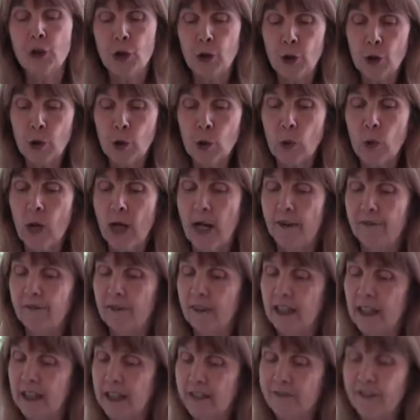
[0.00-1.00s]
2 of
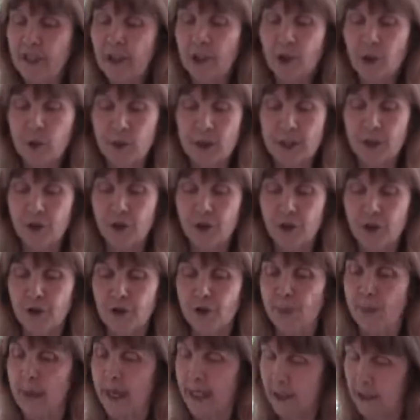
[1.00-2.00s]
living
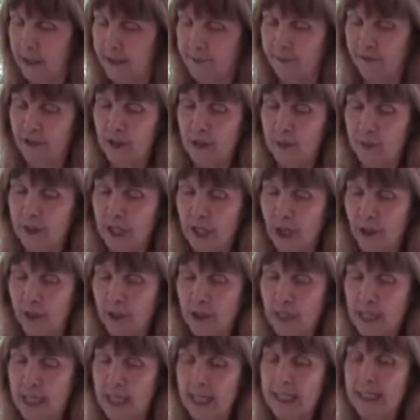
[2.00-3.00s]
creatures, male and female,
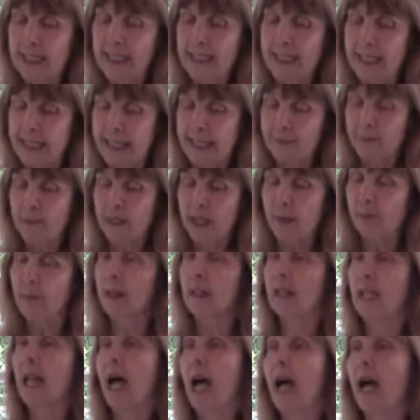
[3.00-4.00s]
to keep them
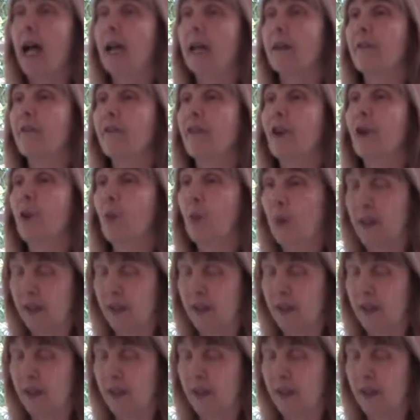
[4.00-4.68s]
alive